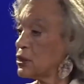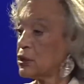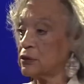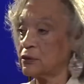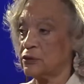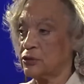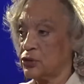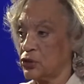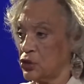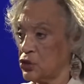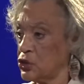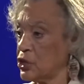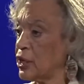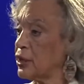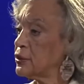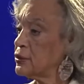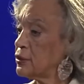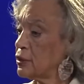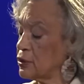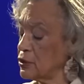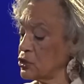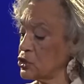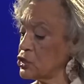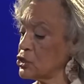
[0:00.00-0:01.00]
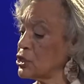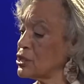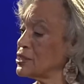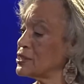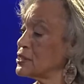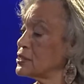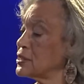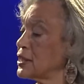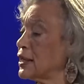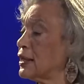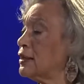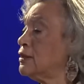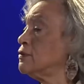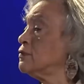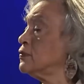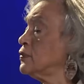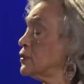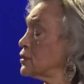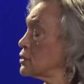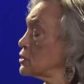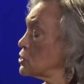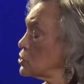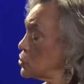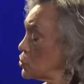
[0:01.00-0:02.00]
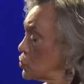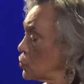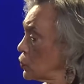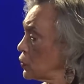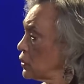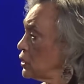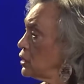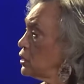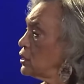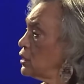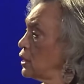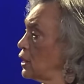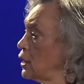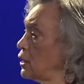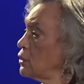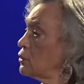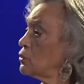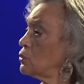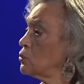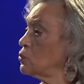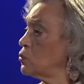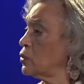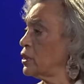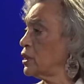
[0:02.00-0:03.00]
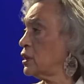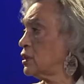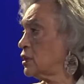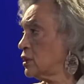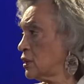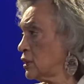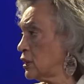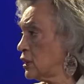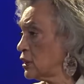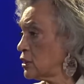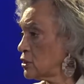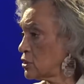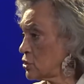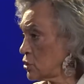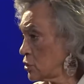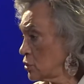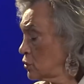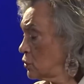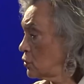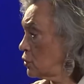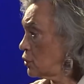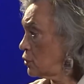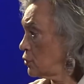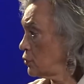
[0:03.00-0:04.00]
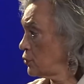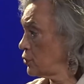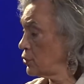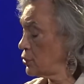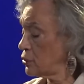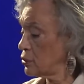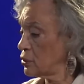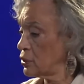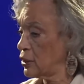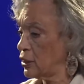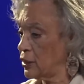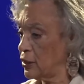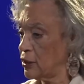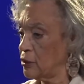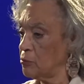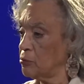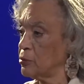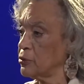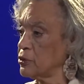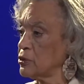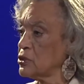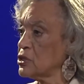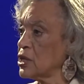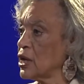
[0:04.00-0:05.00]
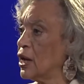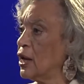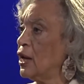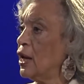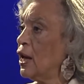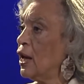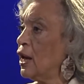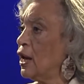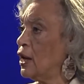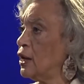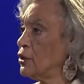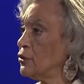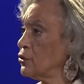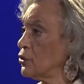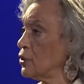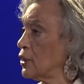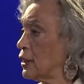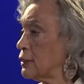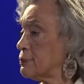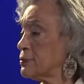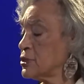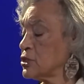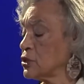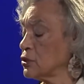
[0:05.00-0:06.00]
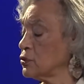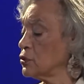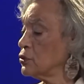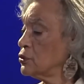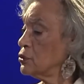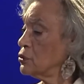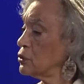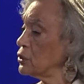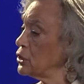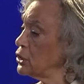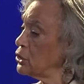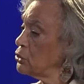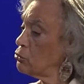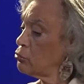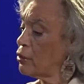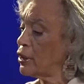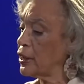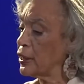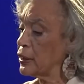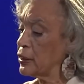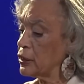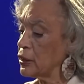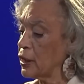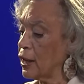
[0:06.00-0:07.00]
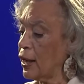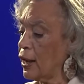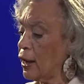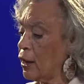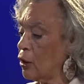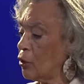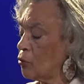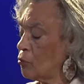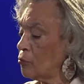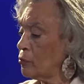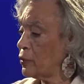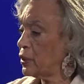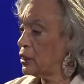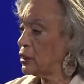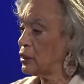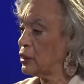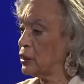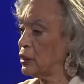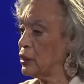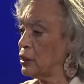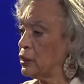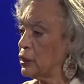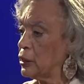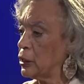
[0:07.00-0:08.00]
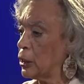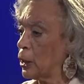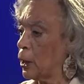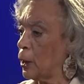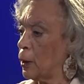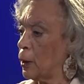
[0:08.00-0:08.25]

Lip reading: shut down the street, and a way to get to know your neighbors. And you're absolutely right. How many